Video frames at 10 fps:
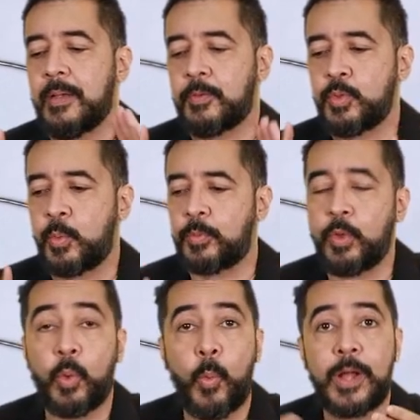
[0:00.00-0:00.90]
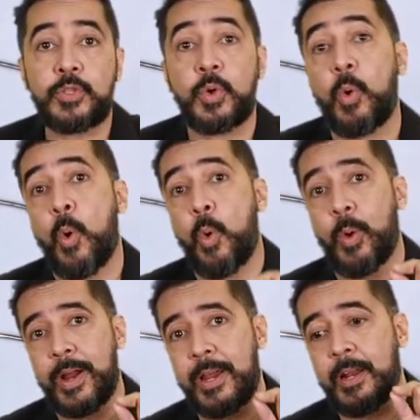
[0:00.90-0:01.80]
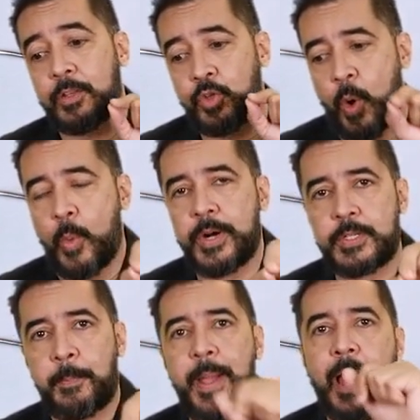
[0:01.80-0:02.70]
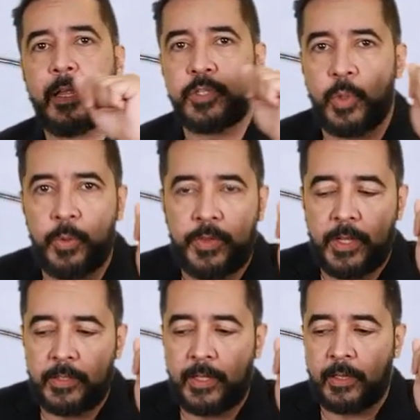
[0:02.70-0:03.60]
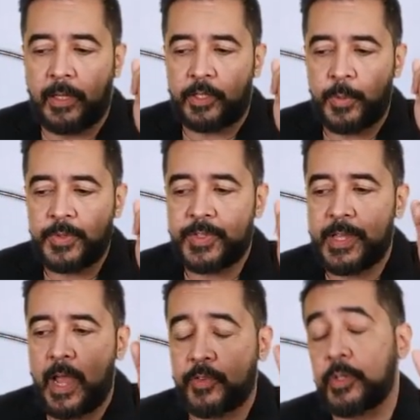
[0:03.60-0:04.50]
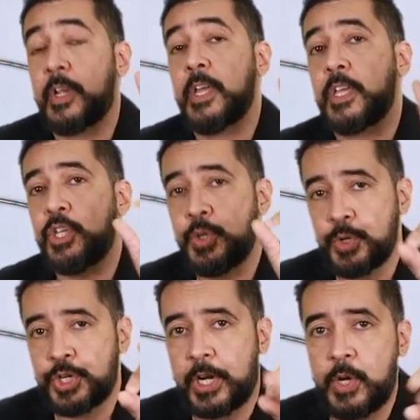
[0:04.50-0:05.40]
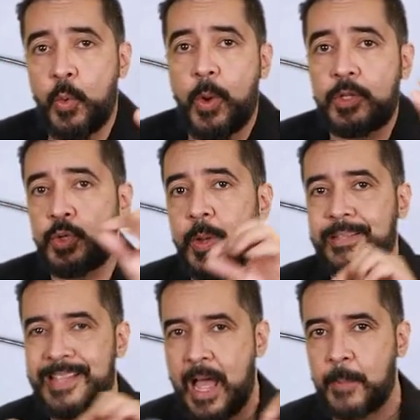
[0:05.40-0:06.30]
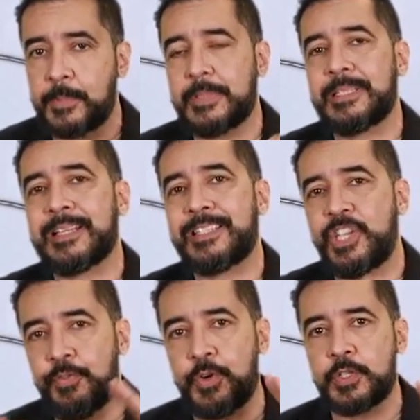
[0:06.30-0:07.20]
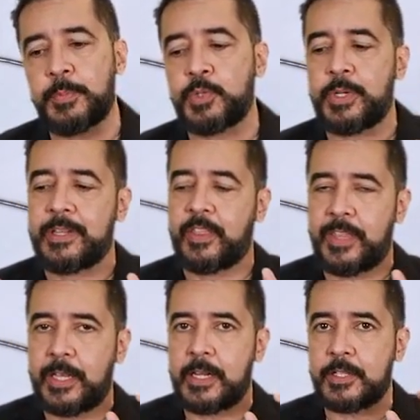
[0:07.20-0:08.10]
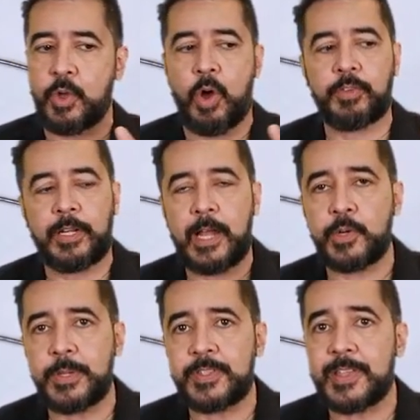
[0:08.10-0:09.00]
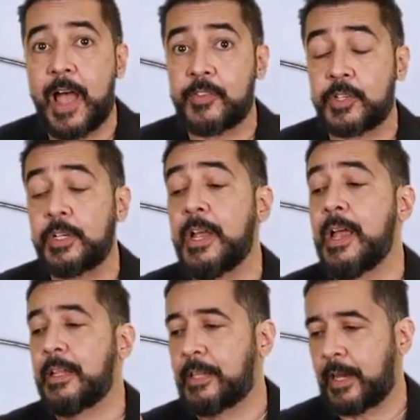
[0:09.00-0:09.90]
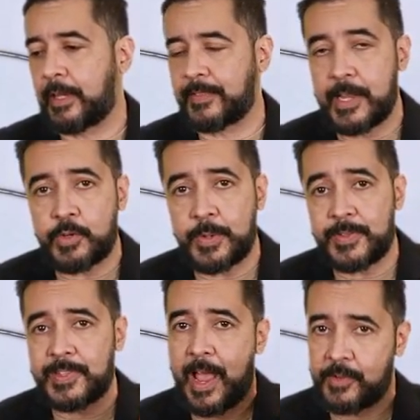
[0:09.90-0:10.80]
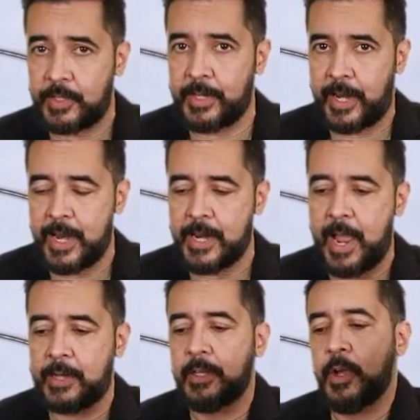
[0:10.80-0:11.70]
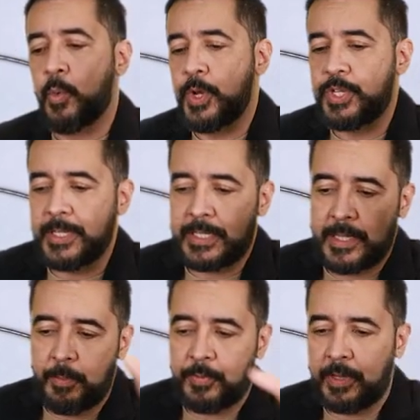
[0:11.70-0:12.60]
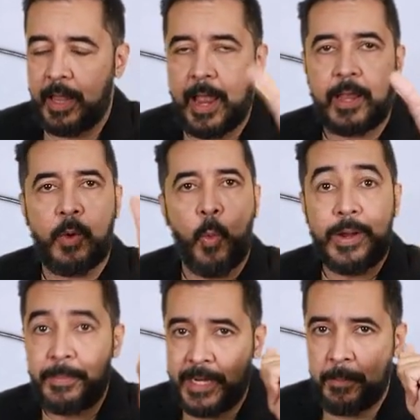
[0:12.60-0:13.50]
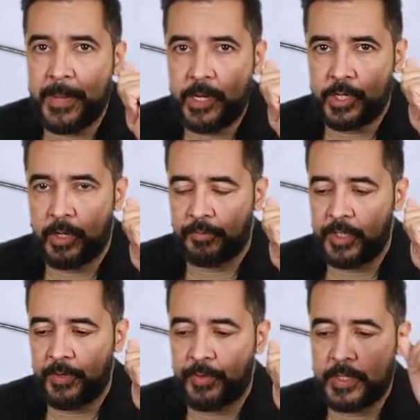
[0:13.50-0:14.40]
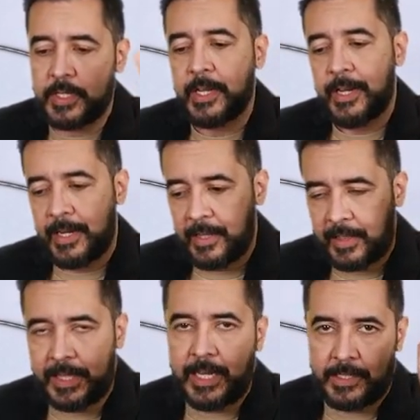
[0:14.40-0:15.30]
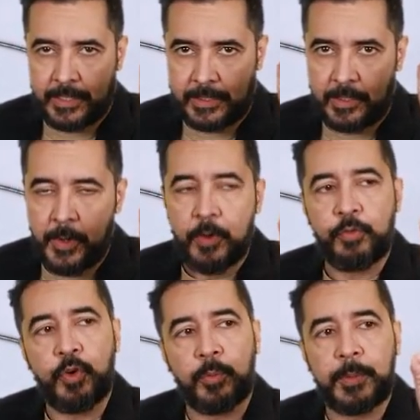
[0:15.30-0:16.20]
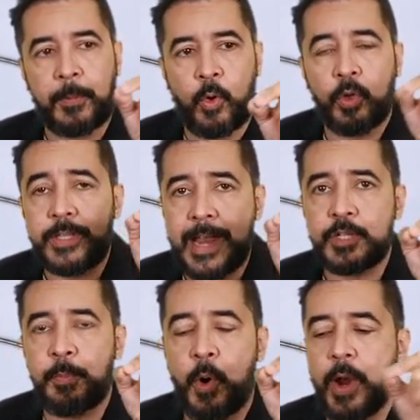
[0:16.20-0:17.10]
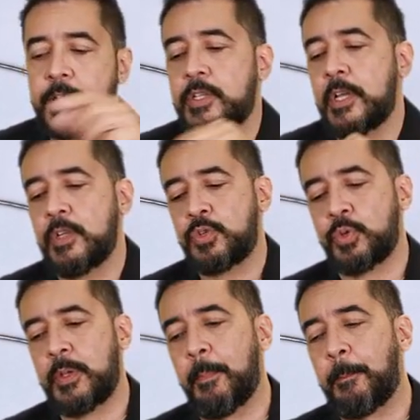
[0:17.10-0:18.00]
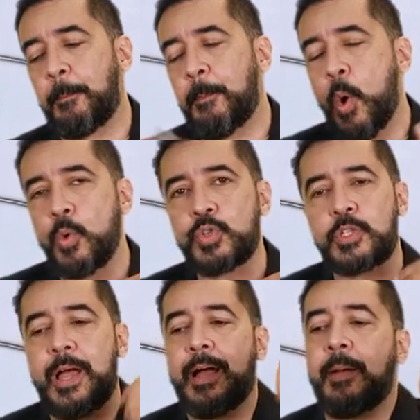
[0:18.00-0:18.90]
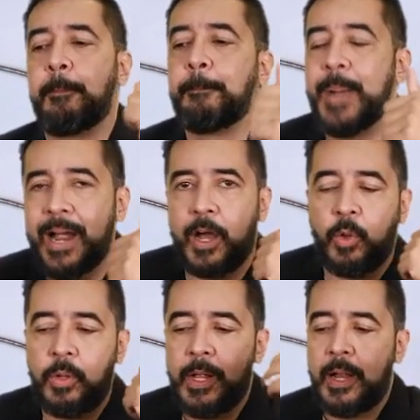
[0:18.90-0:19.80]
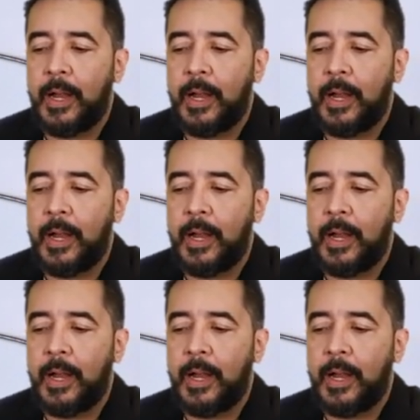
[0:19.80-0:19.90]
You don't want to go towards palatal with the lateral incisor. Usually you want to adapt the difference between the thickness of the lateral incisor, the central incisor, and the canine, which is something like 1 millimeter of difference in thickness from the contact point to the most buccal